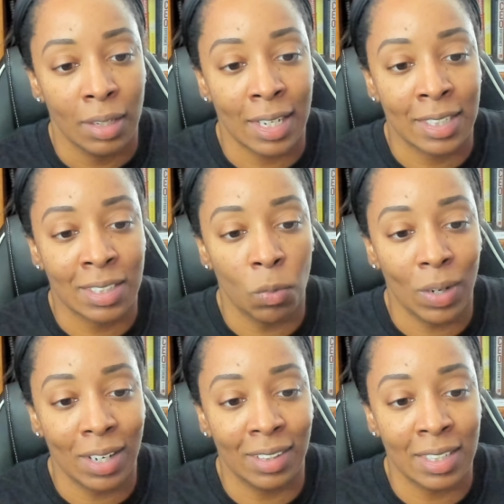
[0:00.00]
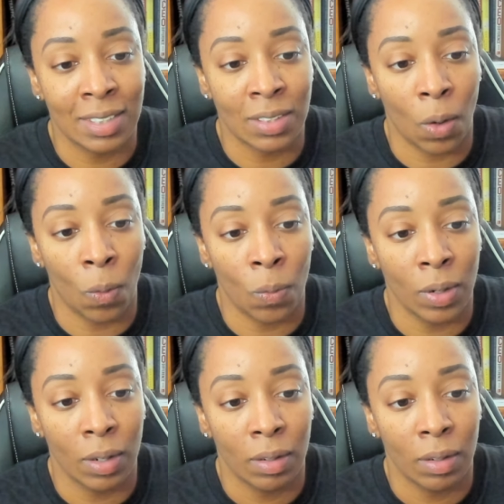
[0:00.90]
like somewhere in this zone.